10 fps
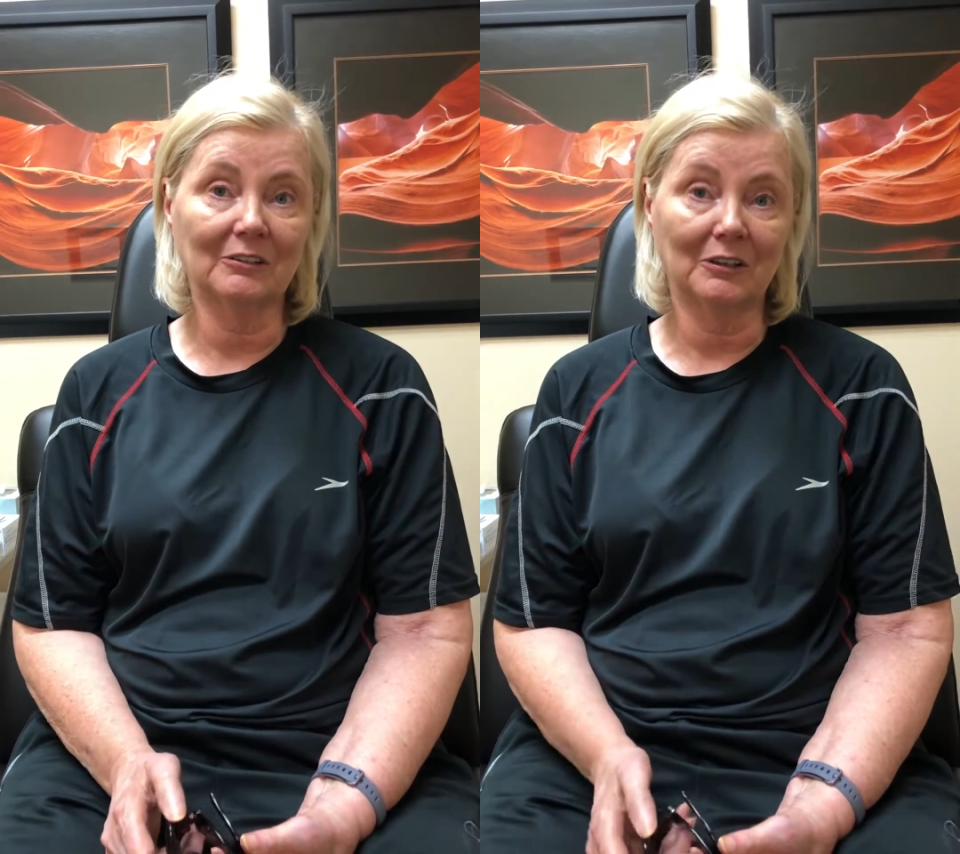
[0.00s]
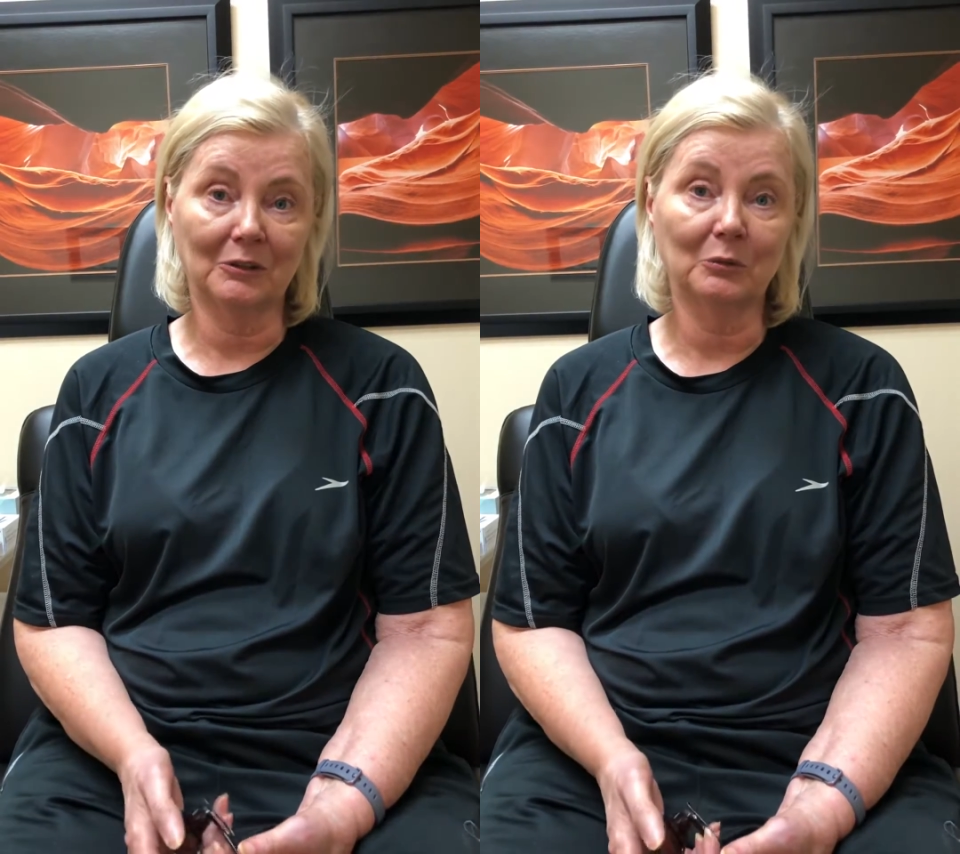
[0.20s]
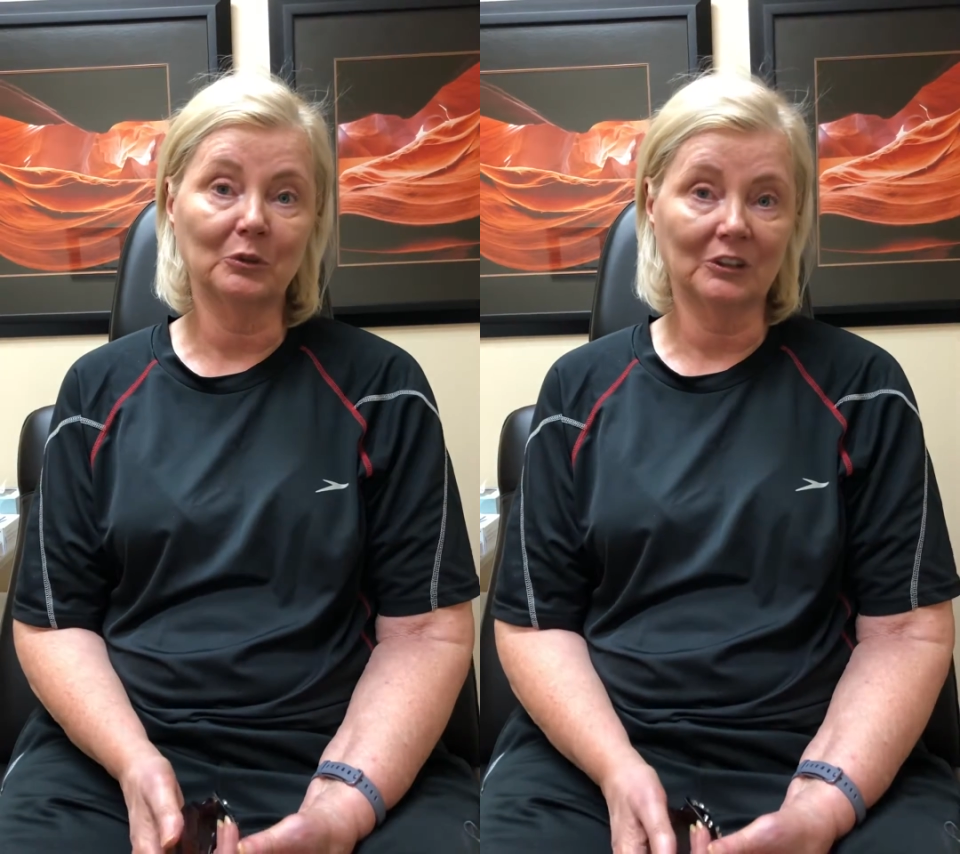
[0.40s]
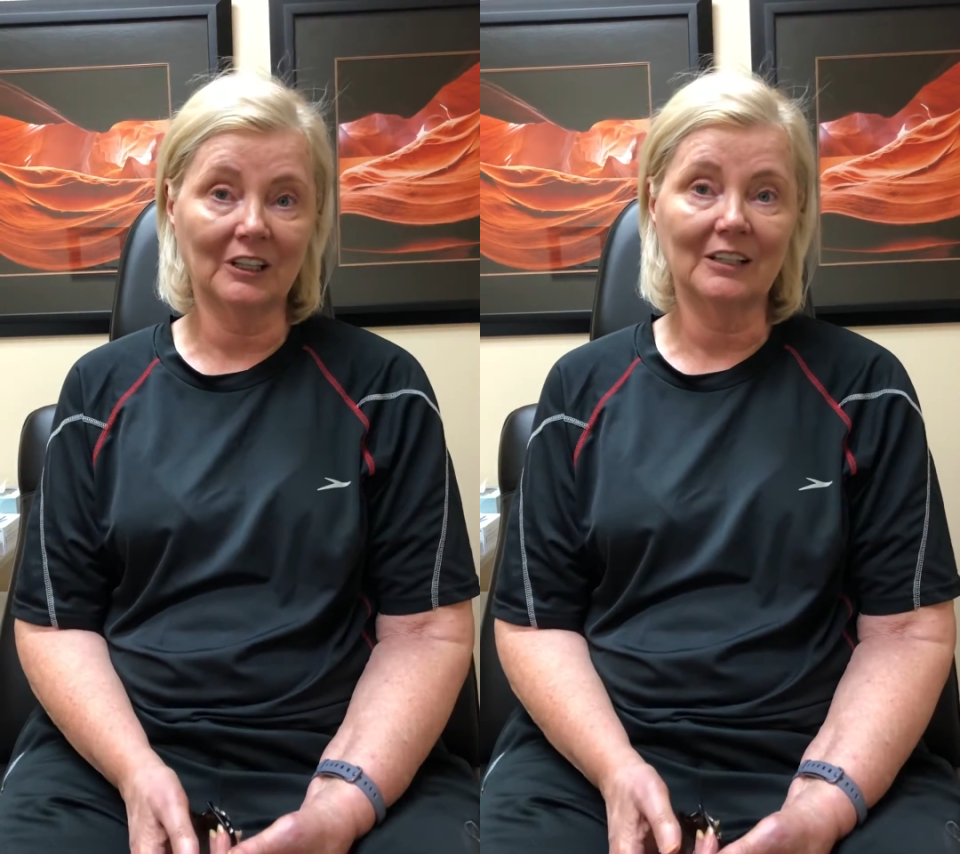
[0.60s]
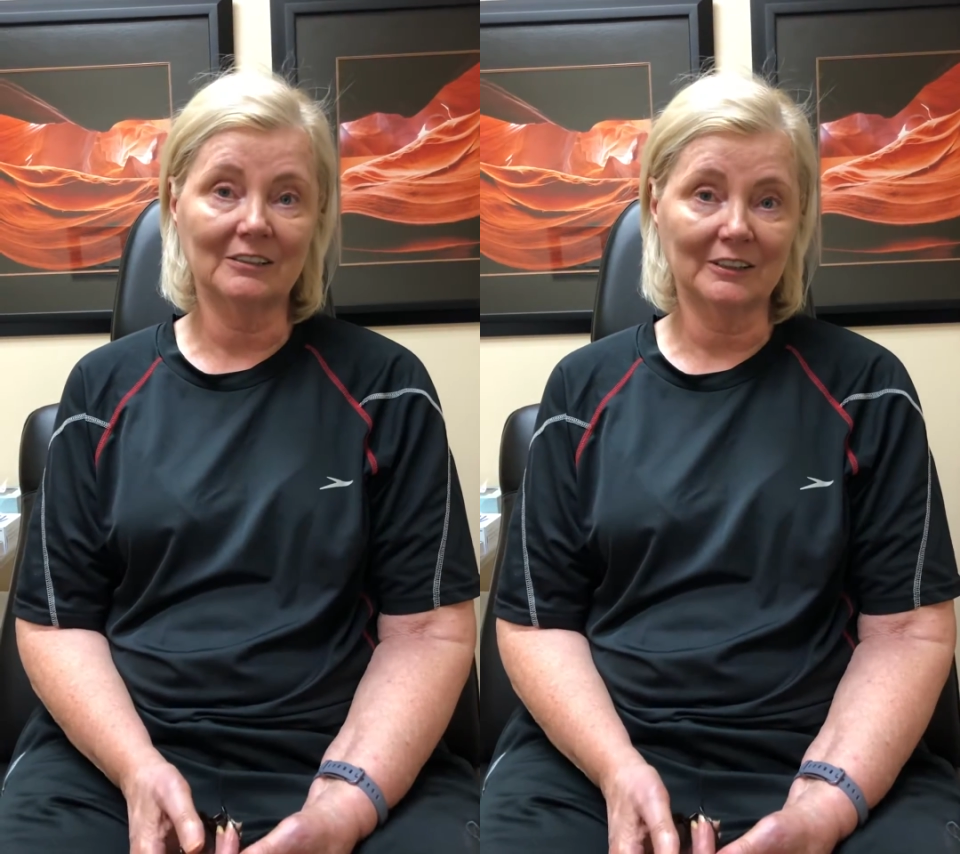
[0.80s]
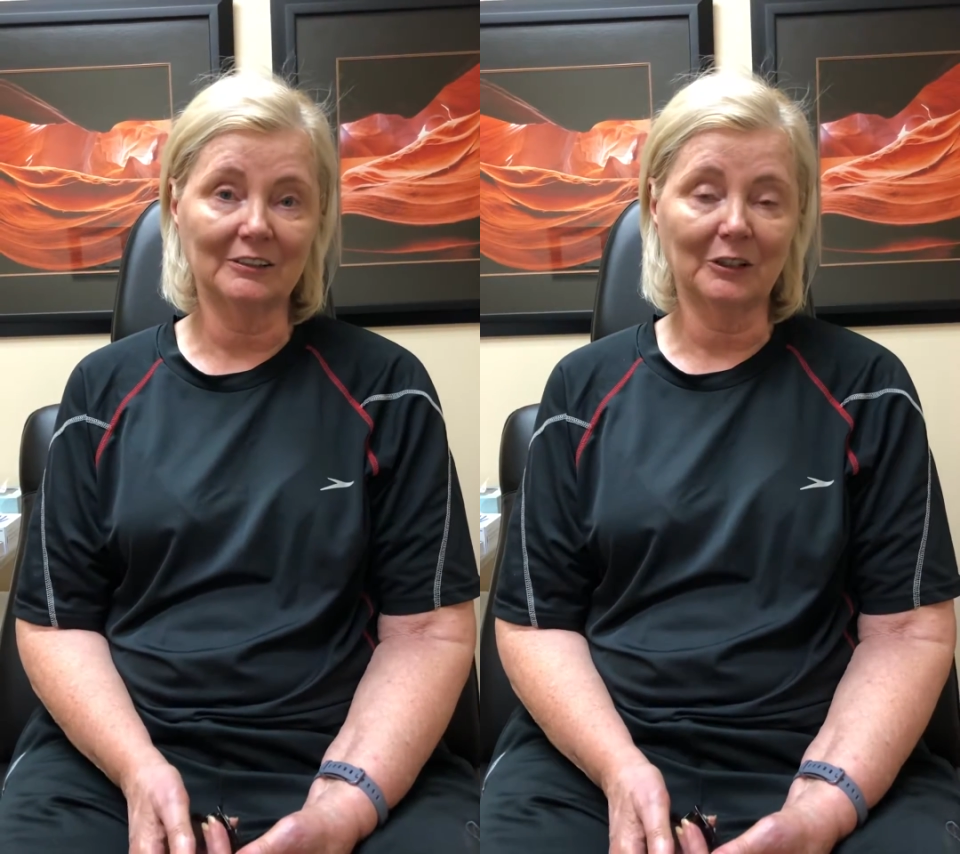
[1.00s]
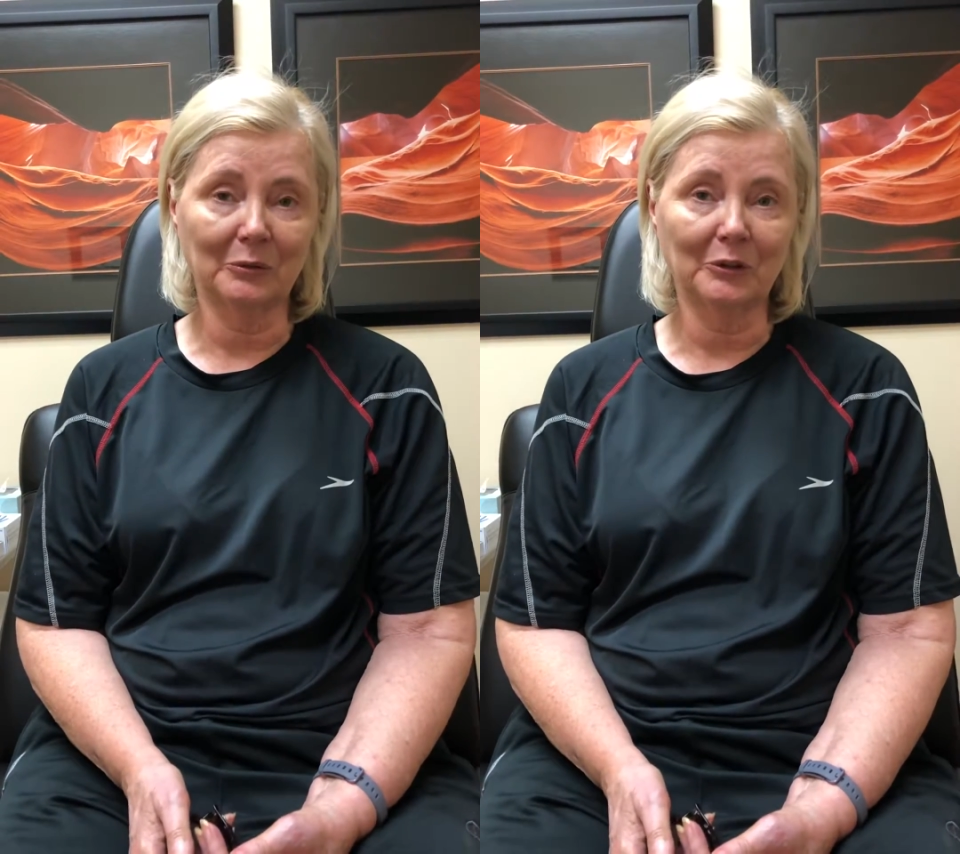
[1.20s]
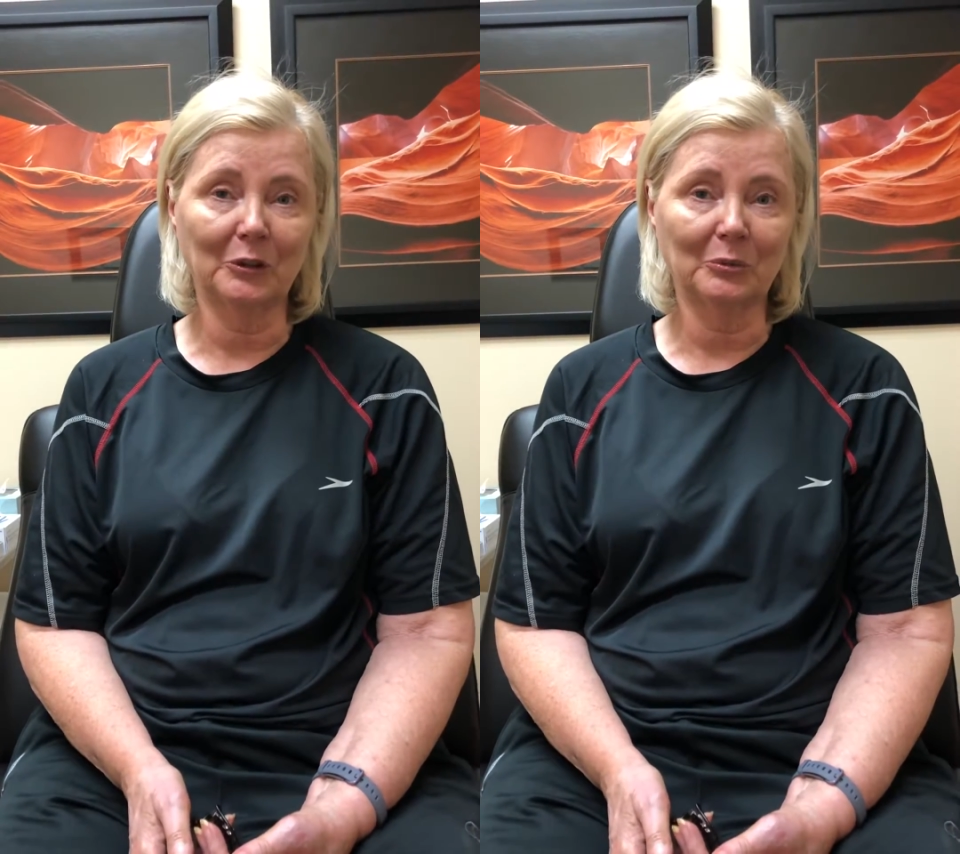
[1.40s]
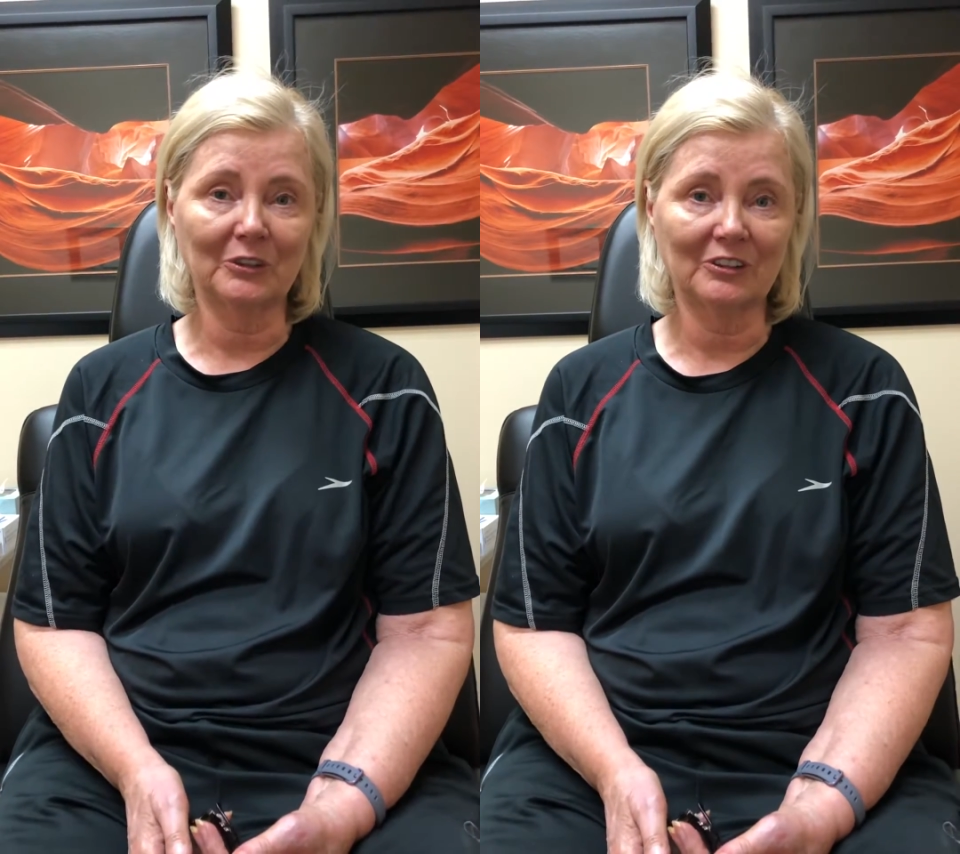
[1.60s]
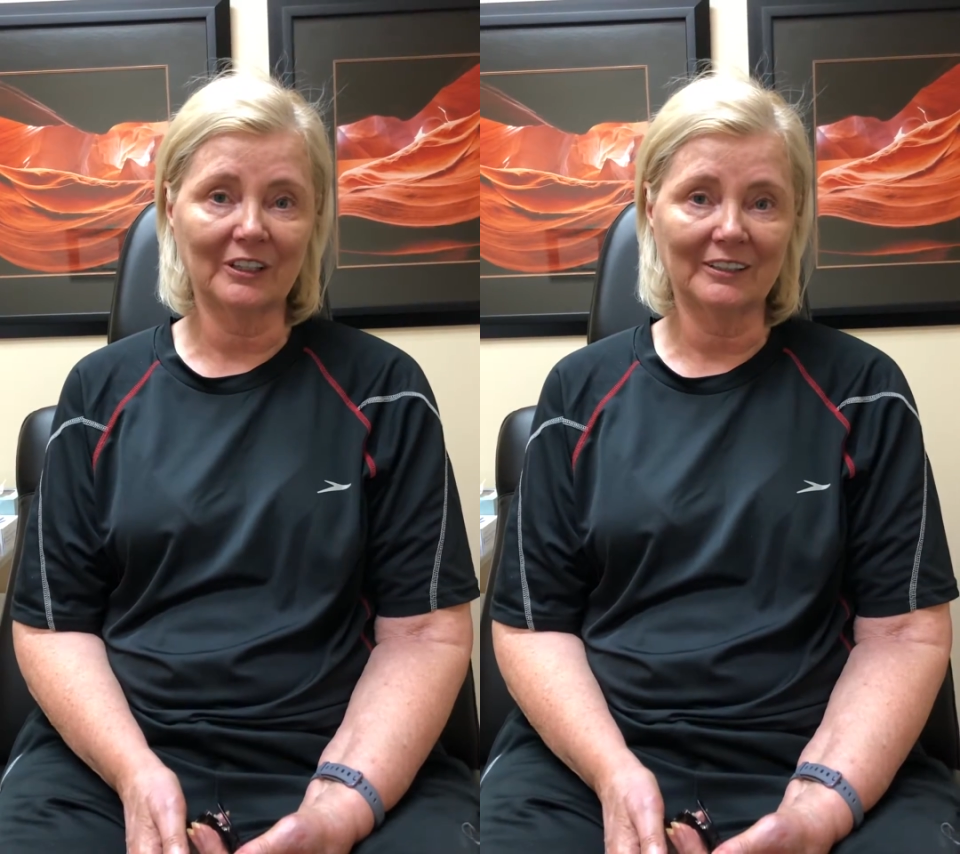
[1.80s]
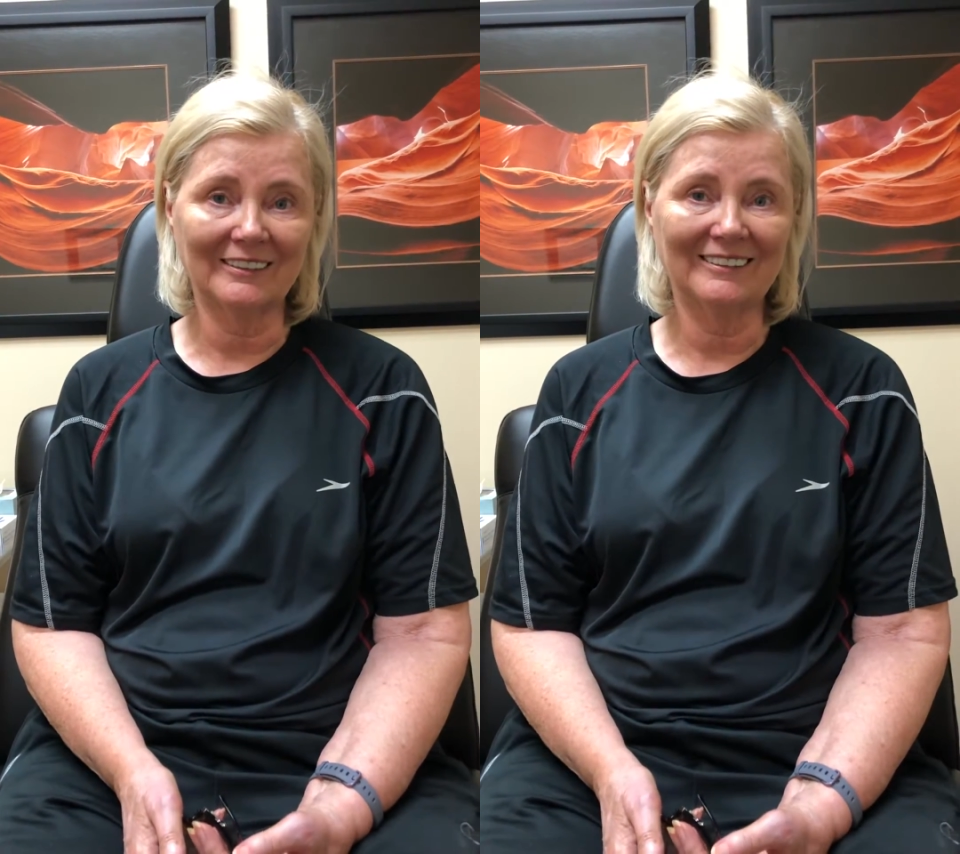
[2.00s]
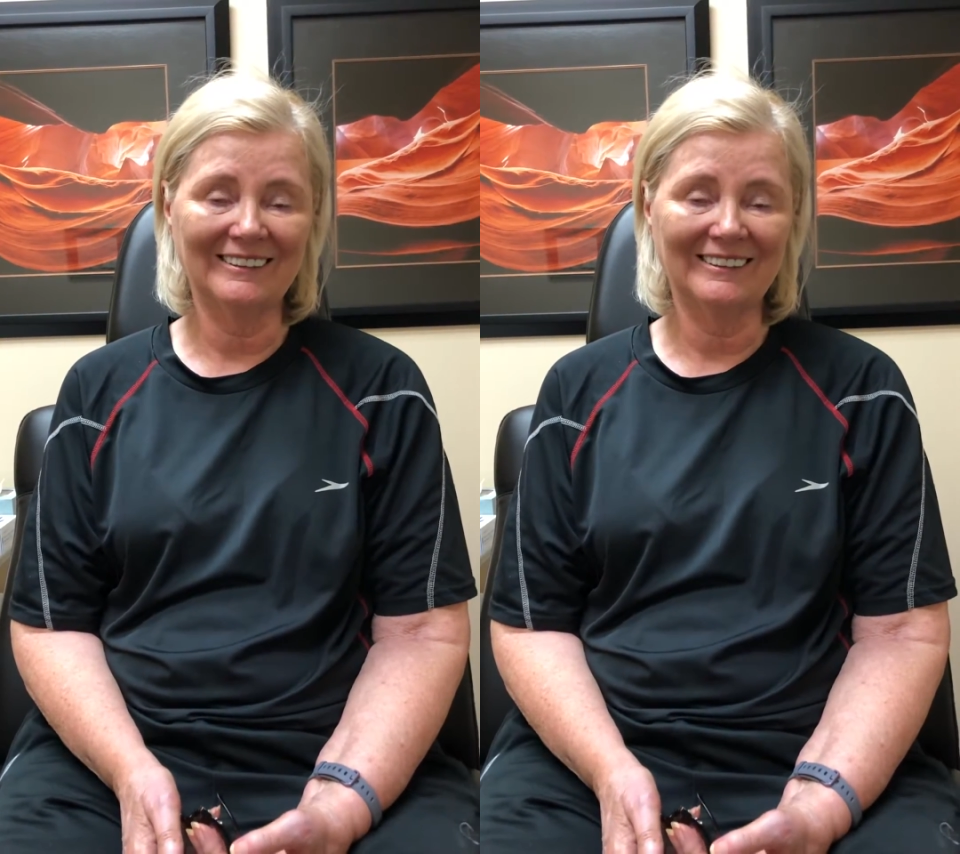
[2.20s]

a real godsend. I really appreciate it.